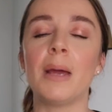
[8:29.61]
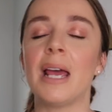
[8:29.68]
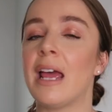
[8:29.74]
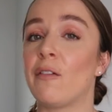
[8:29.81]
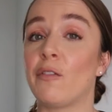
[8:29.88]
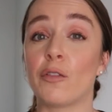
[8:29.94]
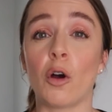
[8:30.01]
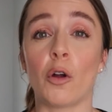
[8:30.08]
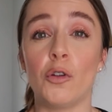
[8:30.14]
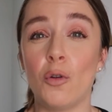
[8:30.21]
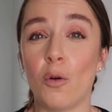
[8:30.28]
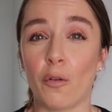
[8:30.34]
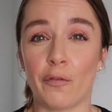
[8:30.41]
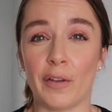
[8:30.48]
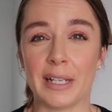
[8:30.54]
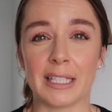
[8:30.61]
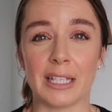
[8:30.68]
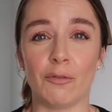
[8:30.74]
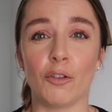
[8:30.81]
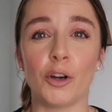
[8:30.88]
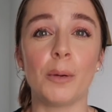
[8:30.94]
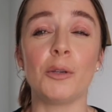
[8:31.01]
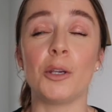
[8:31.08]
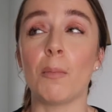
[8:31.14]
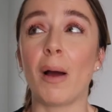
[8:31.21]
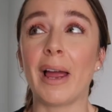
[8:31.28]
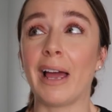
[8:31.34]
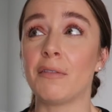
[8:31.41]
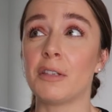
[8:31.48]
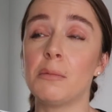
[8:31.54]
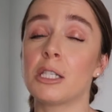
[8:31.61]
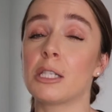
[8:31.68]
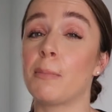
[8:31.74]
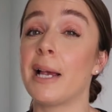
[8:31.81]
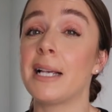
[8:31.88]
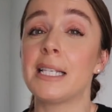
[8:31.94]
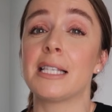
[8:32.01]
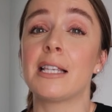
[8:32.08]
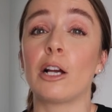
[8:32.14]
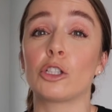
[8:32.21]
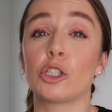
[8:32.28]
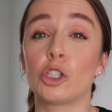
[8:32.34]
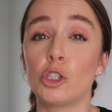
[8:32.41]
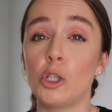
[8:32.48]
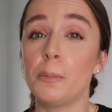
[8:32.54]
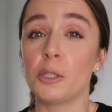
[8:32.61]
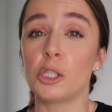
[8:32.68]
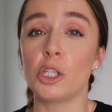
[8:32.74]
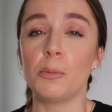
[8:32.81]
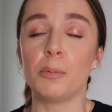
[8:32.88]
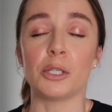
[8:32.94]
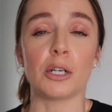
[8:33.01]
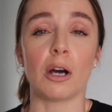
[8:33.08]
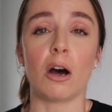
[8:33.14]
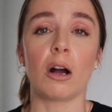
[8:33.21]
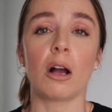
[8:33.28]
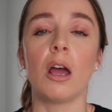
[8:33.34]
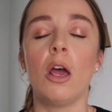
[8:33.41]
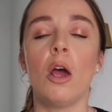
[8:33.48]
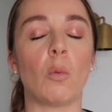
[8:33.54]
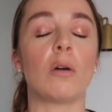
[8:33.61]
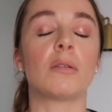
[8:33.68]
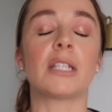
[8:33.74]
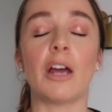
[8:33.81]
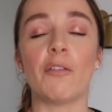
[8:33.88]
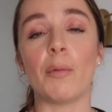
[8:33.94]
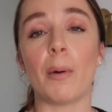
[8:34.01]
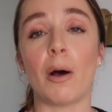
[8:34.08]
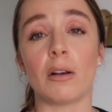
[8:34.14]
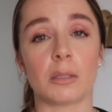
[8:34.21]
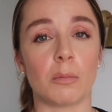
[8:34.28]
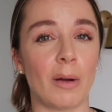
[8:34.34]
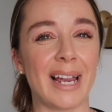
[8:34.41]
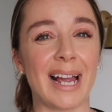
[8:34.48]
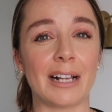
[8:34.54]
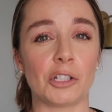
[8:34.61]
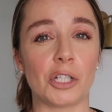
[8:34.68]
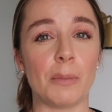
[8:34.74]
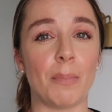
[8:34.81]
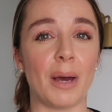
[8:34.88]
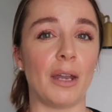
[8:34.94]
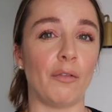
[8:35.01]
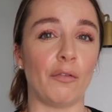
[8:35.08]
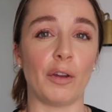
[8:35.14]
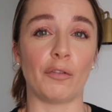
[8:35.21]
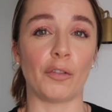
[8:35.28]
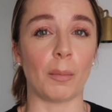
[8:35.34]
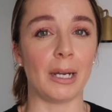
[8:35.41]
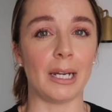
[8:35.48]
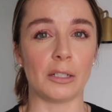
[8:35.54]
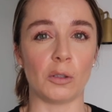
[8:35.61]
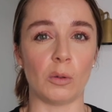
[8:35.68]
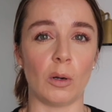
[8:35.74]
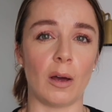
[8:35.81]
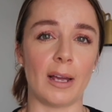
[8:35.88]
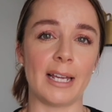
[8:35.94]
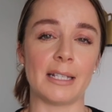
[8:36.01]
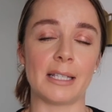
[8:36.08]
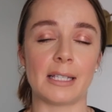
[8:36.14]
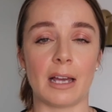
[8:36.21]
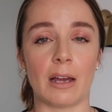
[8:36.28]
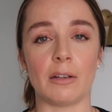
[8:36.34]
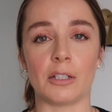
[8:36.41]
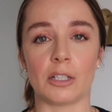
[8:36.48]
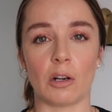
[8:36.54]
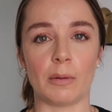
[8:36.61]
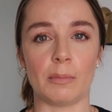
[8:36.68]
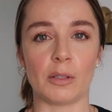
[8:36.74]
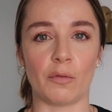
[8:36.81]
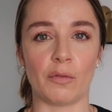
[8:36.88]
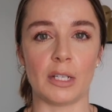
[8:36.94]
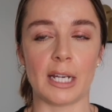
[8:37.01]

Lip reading: If you've got a north facing room, you might have some spaces that are super dark, whilst other parts might actually benefit from a little light at certain times of the